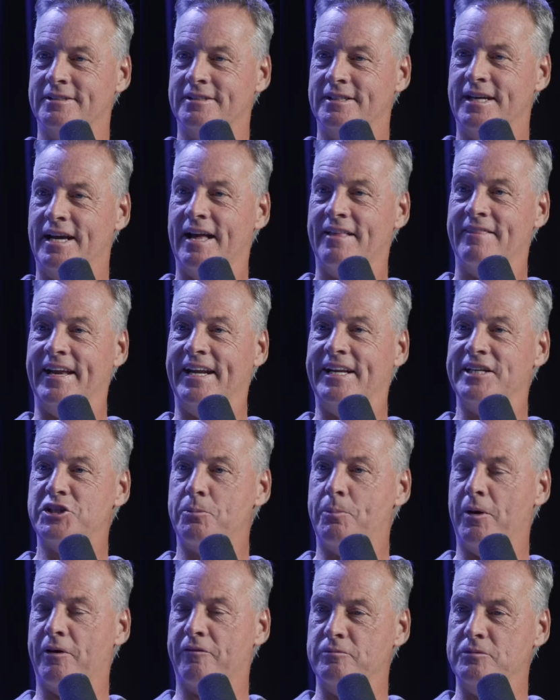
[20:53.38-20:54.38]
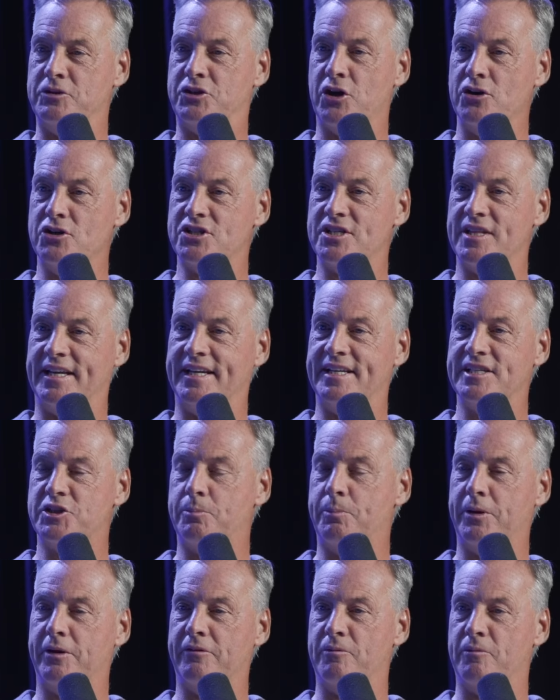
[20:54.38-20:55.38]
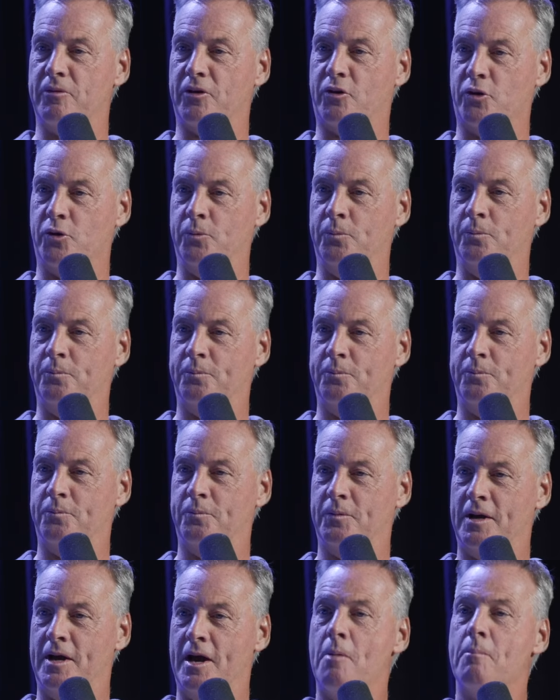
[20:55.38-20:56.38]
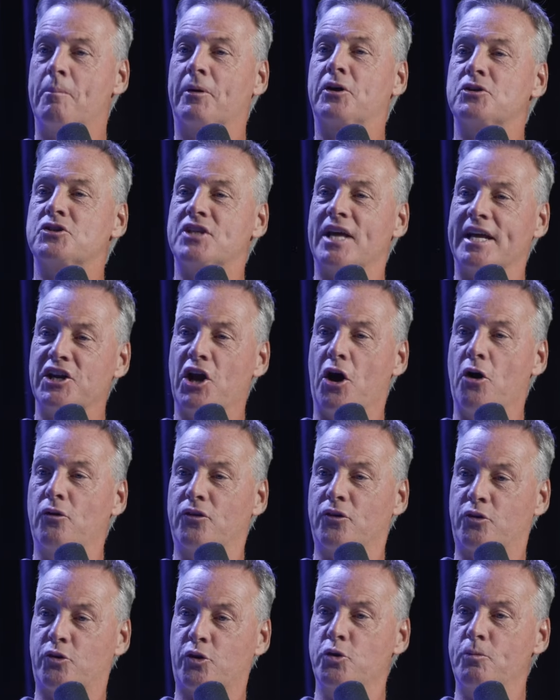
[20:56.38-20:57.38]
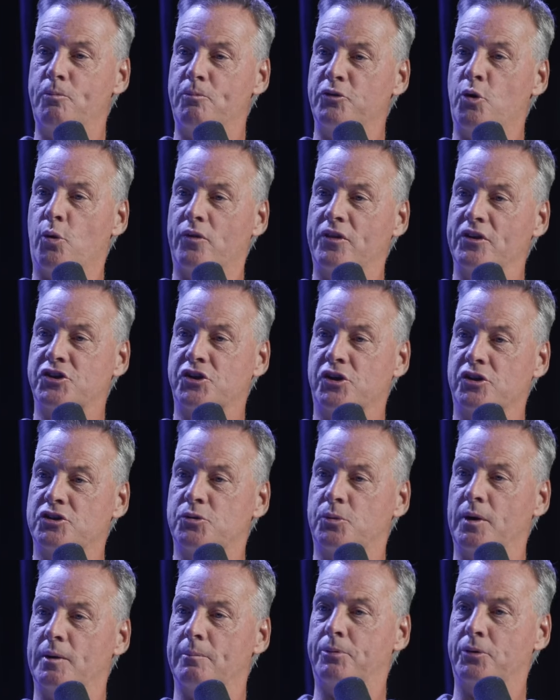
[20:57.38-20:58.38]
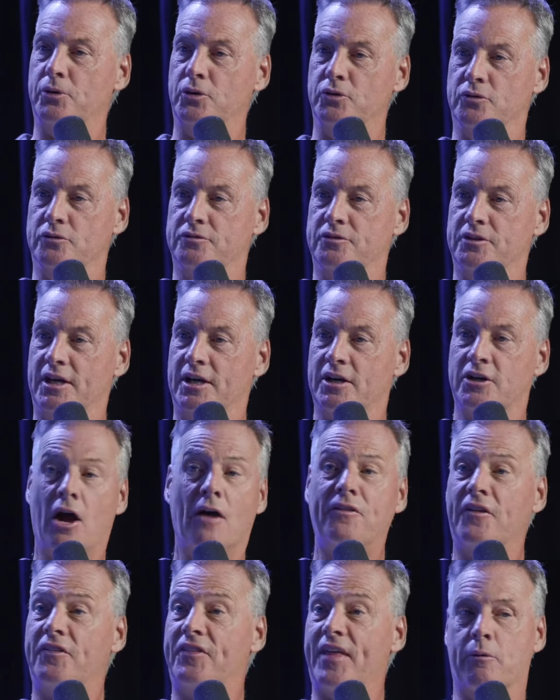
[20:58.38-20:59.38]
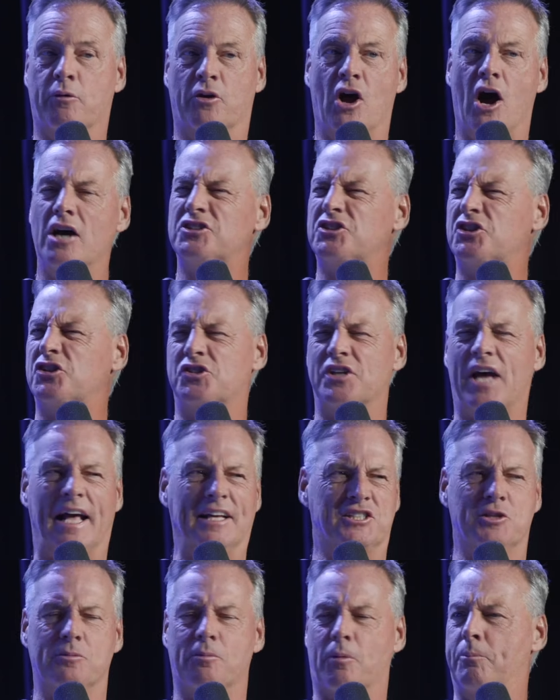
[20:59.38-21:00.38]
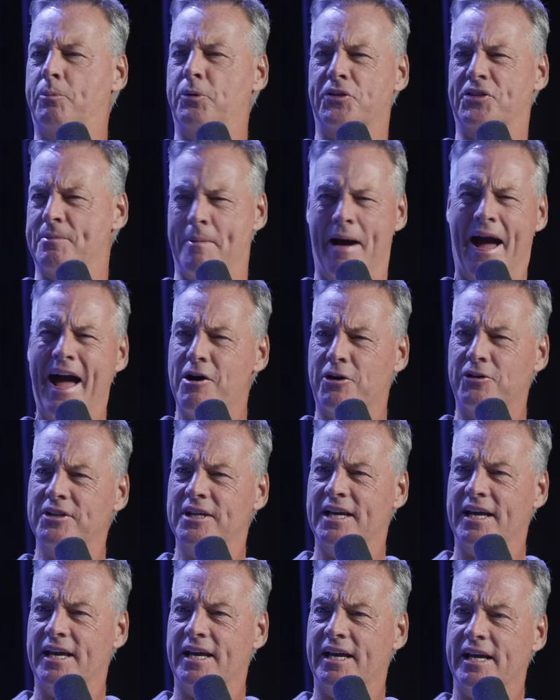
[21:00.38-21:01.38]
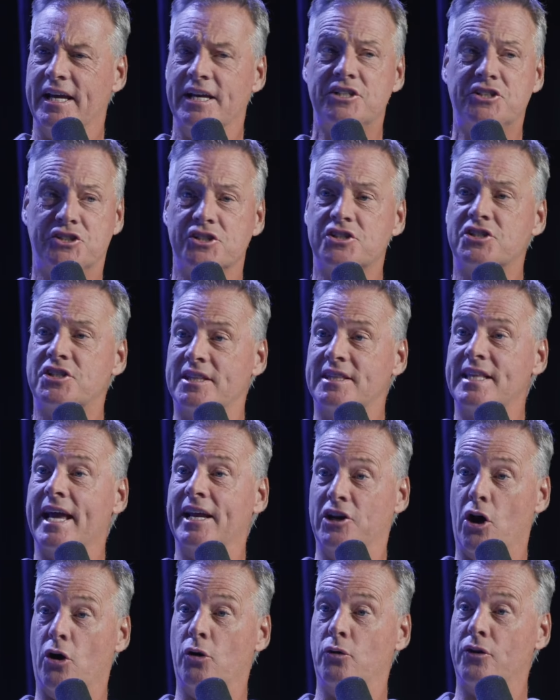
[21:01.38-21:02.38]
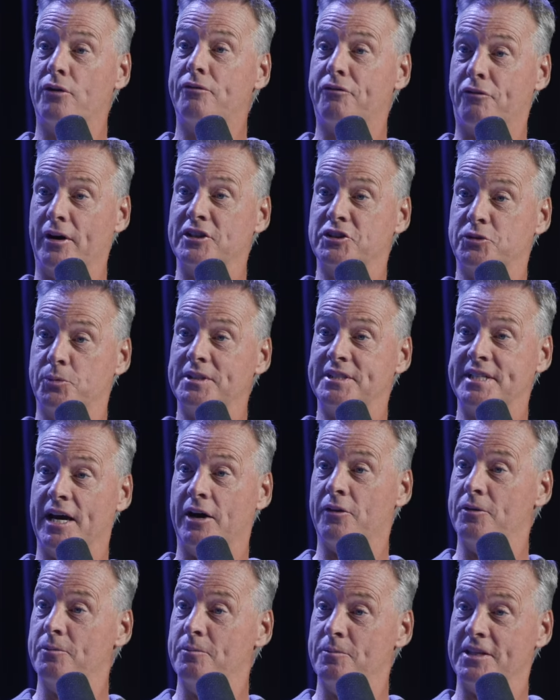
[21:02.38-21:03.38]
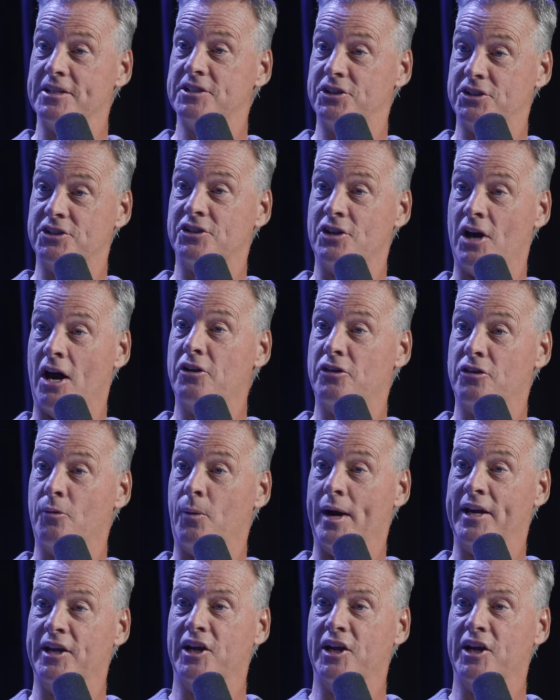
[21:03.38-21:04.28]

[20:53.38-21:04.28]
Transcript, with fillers: They mm-hmm. disappear from church and they disappear from the group. Yeah. Because they know the group nor the church will approve. Not that they would ostracize them or put them out. Right. It's just that they know their friends would tell them this is not the way to